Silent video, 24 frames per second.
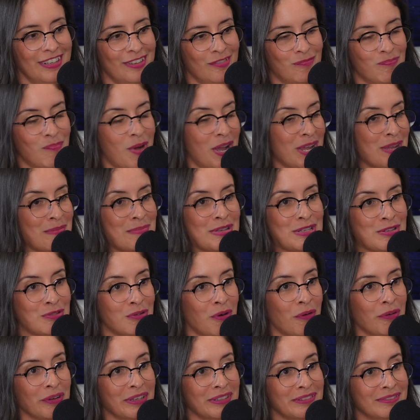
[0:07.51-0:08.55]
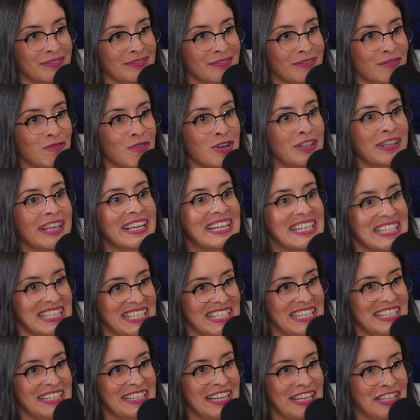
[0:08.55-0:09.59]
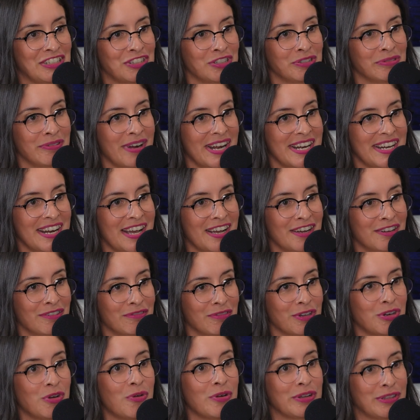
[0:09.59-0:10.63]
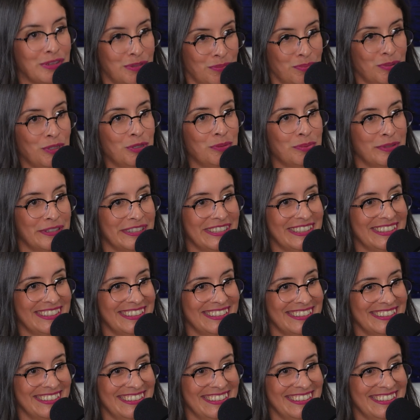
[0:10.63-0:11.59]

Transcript: Miami's growing. We're like a teenager right now. We're going through puberty.